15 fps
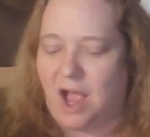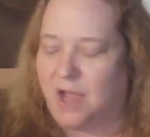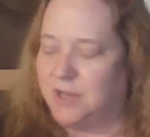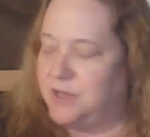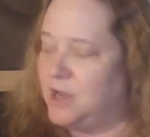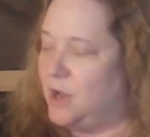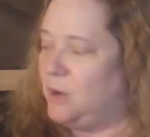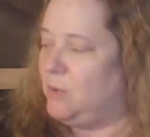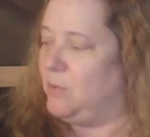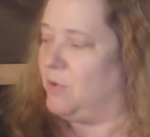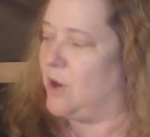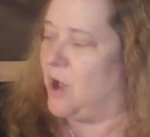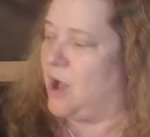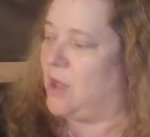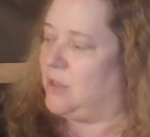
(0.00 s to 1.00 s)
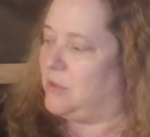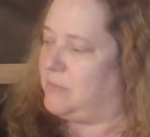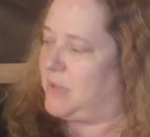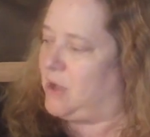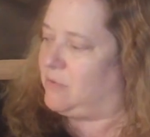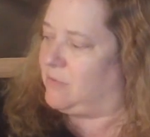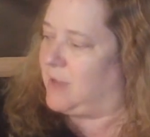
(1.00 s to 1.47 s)
I know we're all
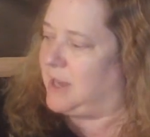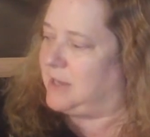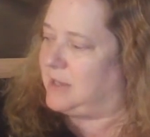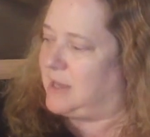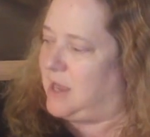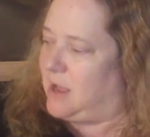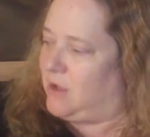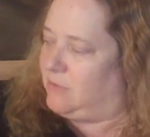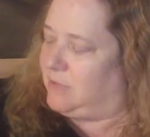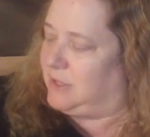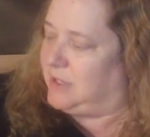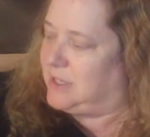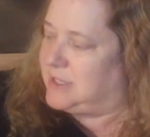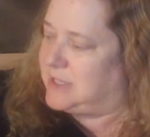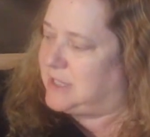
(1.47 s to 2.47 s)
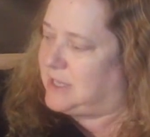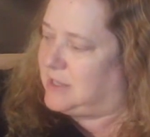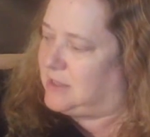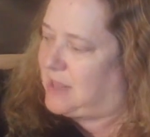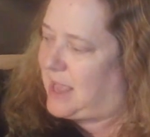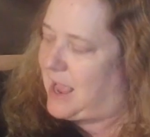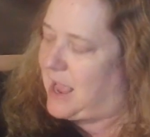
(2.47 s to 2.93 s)
about right now
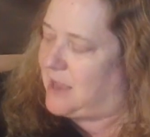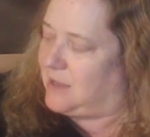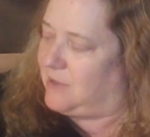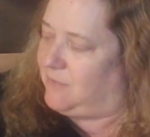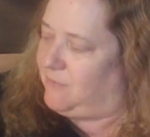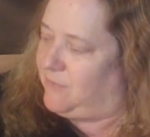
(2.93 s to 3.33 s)
releasing lack and